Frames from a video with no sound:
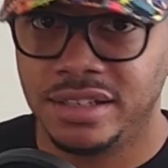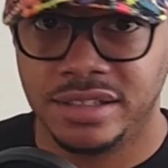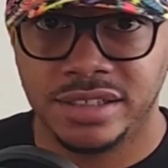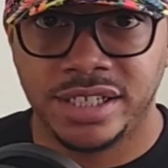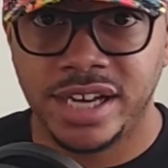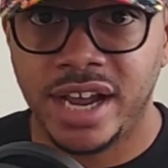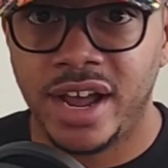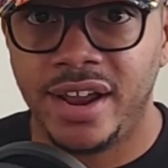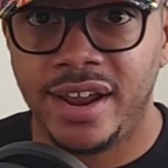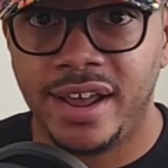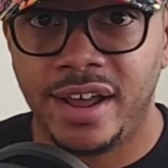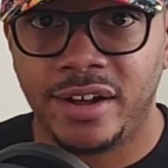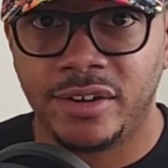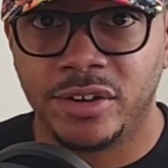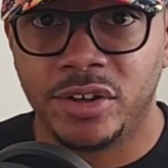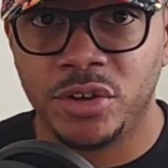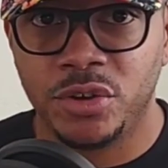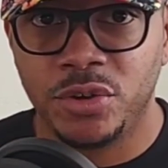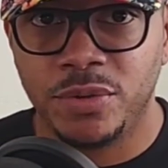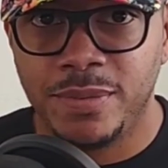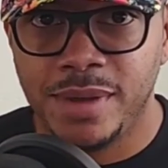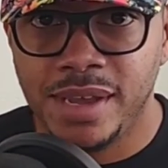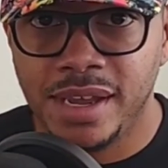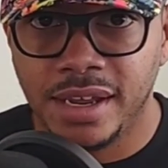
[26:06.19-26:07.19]
Shout out
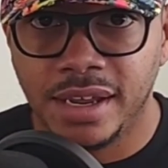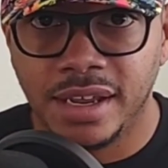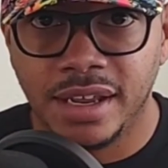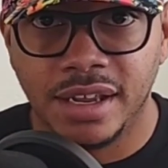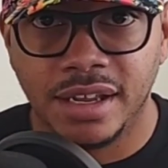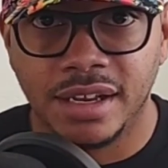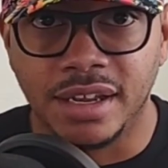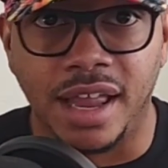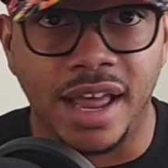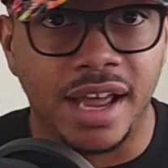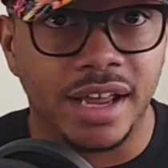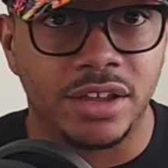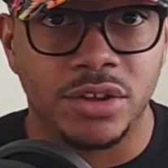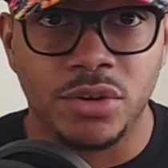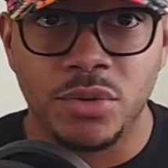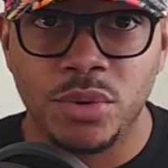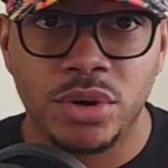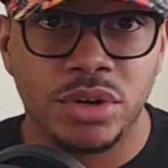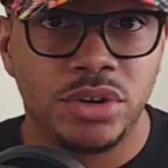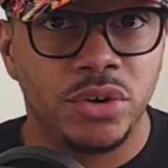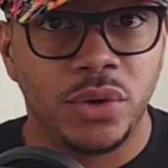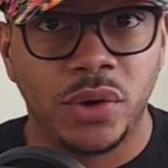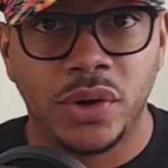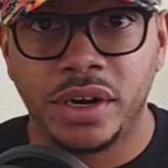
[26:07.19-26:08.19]
QB. Like, you
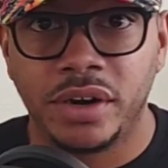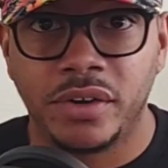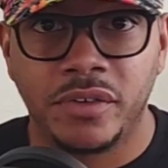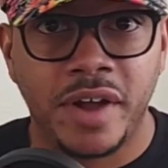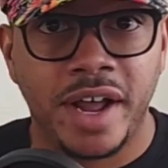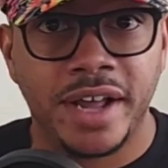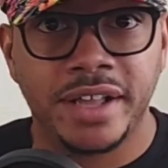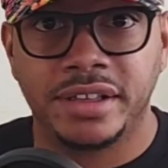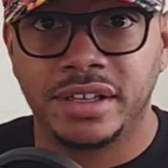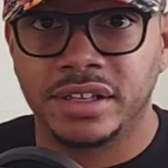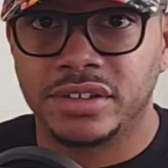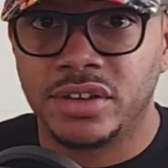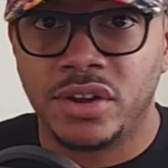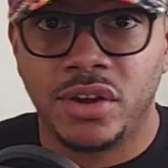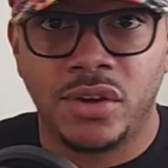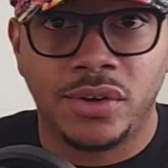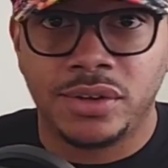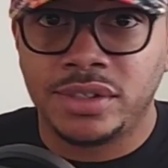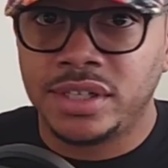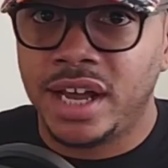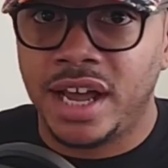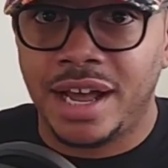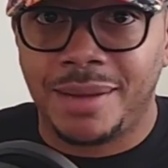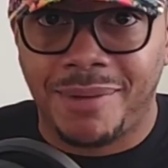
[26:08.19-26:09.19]
were doing it right this
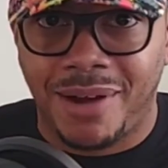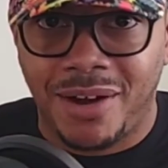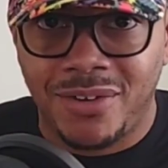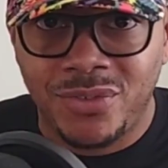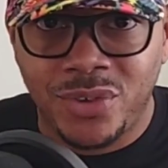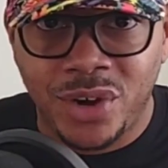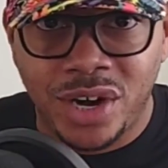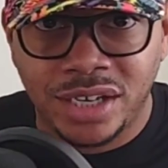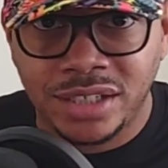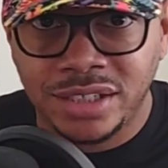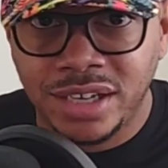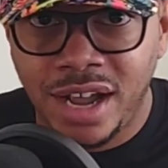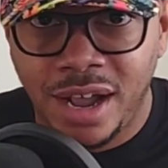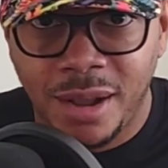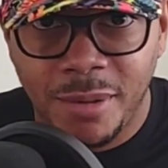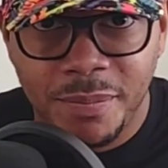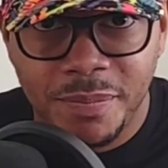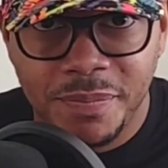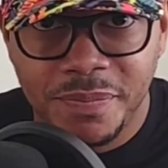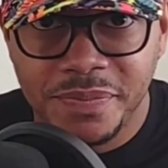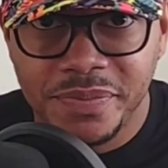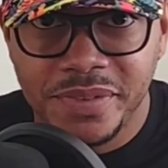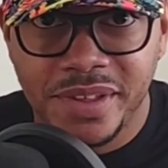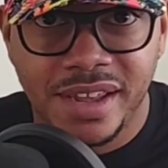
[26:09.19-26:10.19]
whole time. I fucked up.